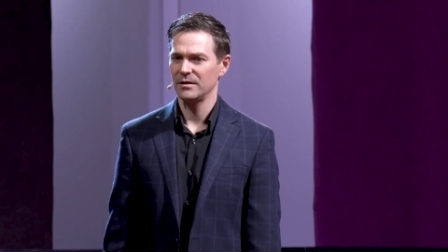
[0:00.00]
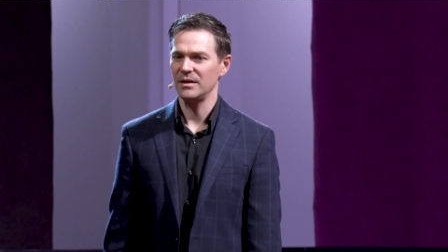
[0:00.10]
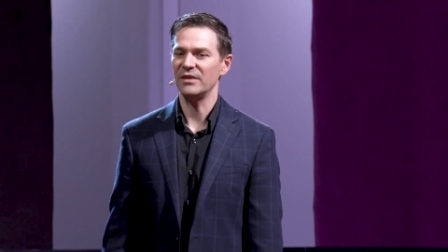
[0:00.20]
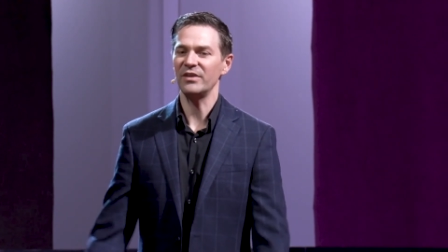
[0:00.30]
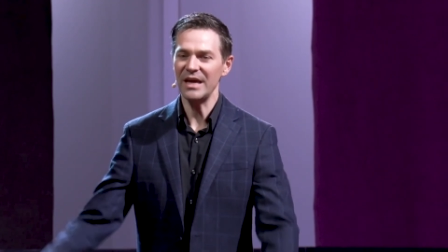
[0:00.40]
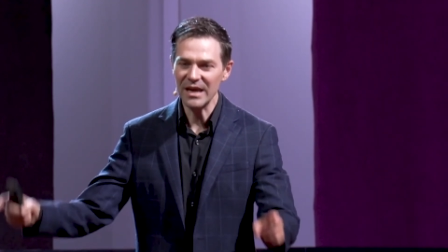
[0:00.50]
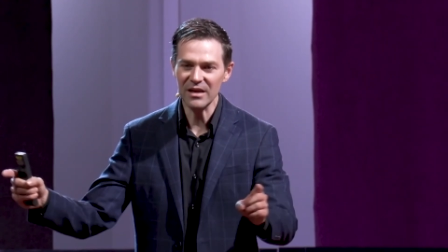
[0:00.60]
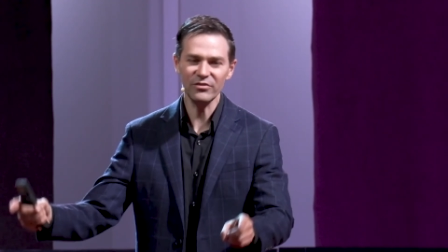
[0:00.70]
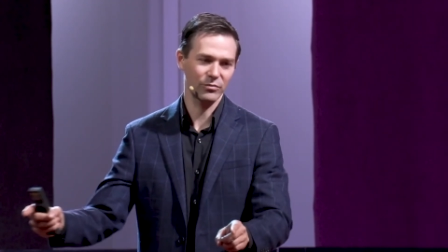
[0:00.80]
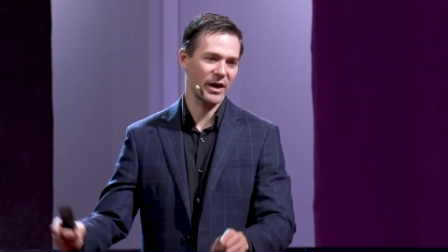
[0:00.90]
It's
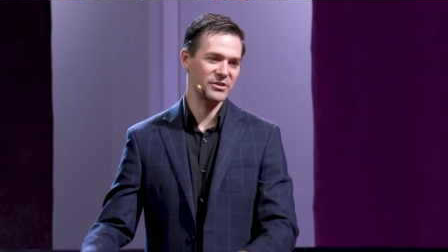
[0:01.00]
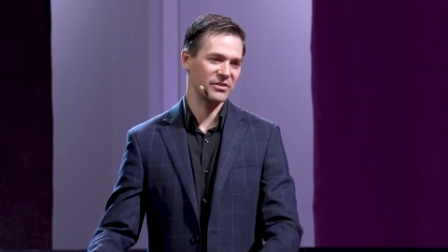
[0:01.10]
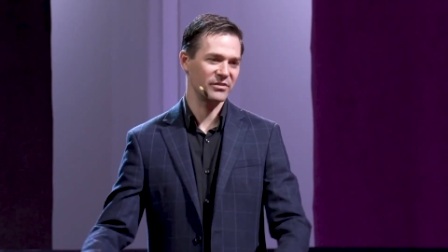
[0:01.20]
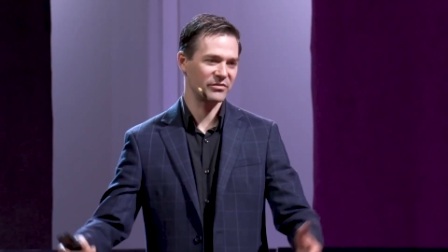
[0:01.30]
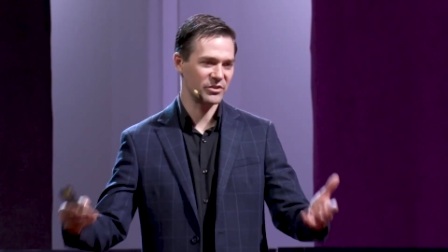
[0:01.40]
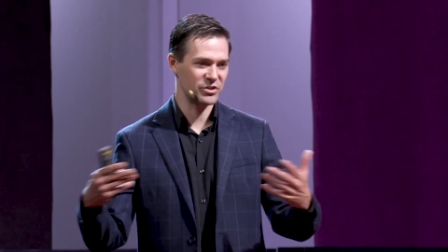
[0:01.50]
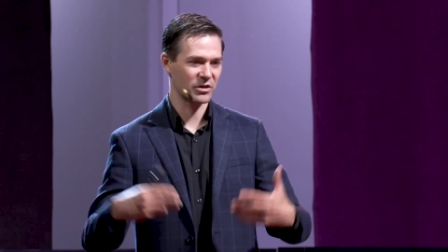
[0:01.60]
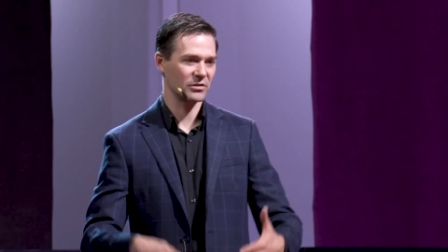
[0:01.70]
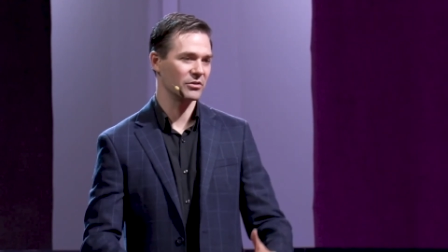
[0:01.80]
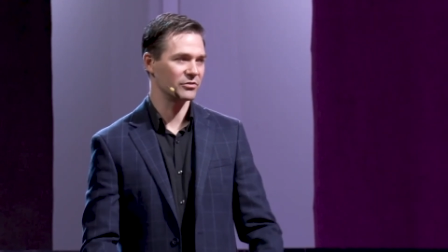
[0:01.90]
His righteousness that you're
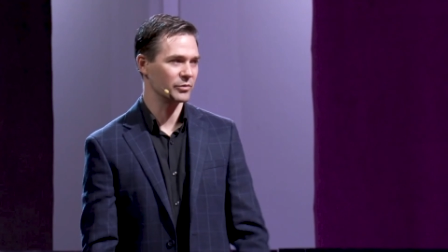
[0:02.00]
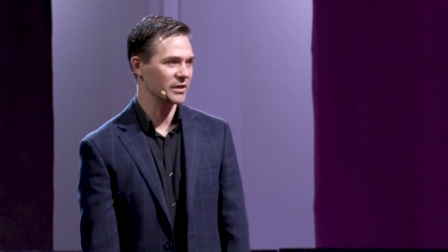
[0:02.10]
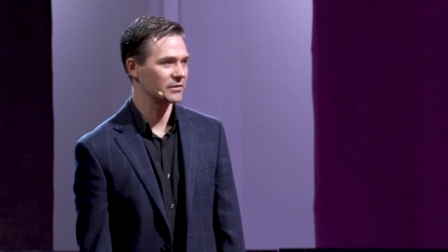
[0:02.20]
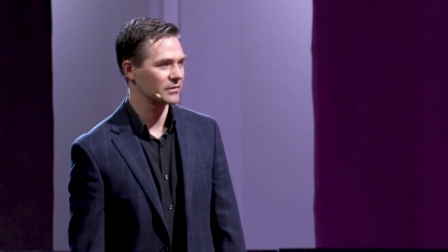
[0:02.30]
clothed with.